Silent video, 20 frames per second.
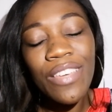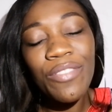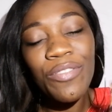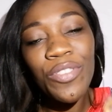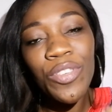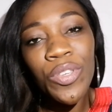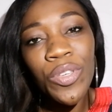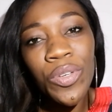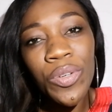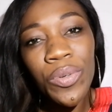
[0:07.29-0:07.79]
If
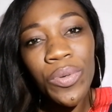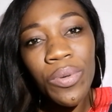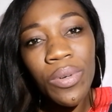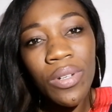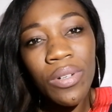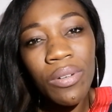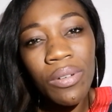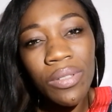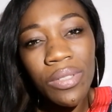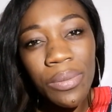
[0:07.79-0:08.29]
you
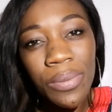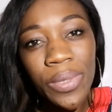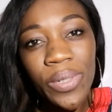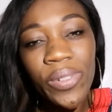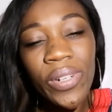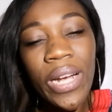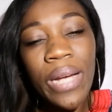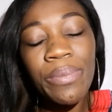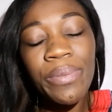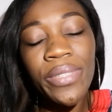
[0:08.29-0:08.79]
are not
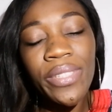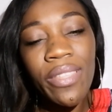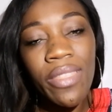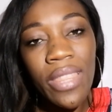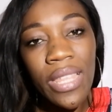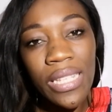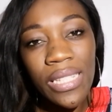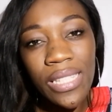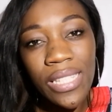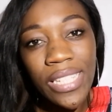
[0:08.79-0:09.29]
subscribed to
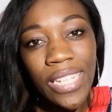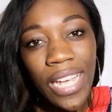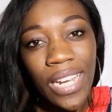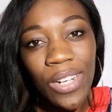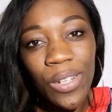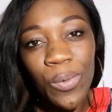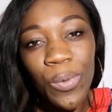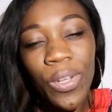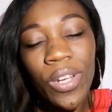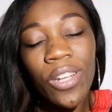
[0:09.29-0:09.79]
this
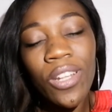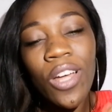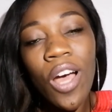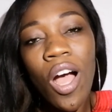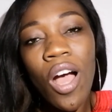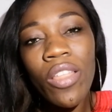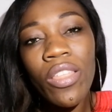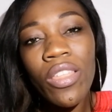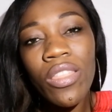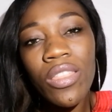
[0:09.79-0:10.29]
channel, what are
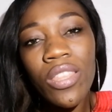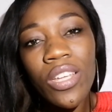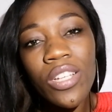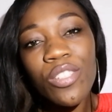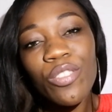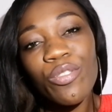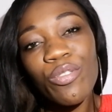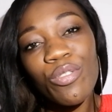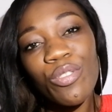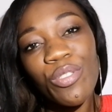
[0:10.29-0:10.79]
other
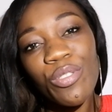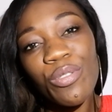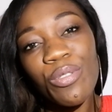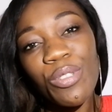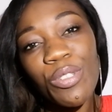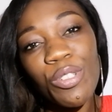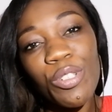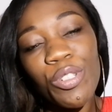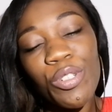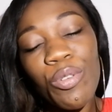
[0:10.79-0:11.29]
things you do
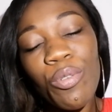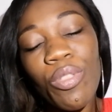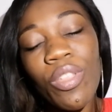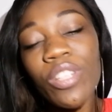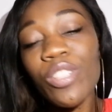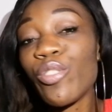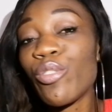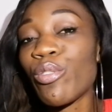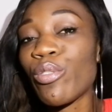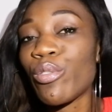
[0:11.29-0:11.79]
to show
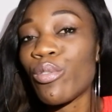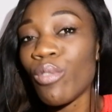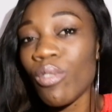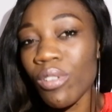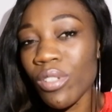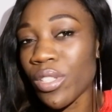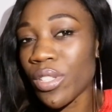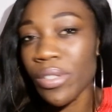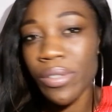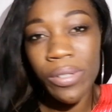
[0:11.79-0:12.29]
that you're
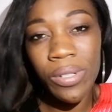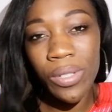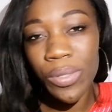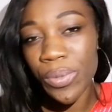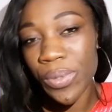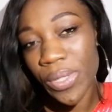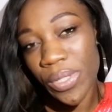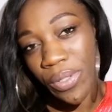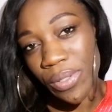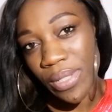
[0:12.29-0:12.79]
not
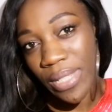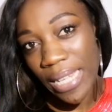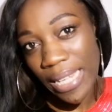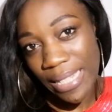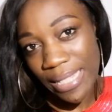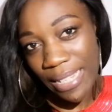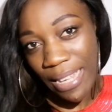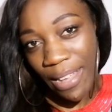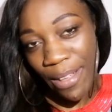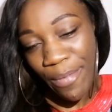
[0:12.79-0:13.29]
serious with your
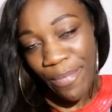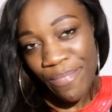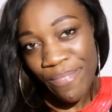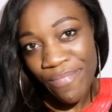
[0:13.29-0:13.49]
data?